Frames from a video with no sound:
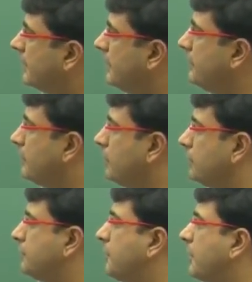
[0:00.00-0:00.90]
in
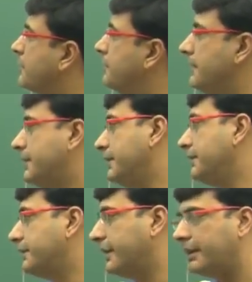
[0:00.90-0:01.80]
close proximity
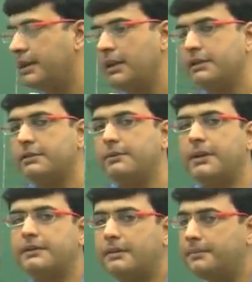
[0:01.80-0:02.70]
okay so for
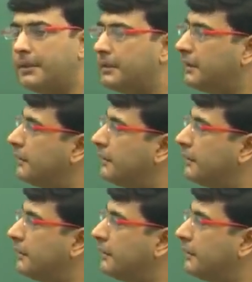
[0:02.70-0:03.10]
example the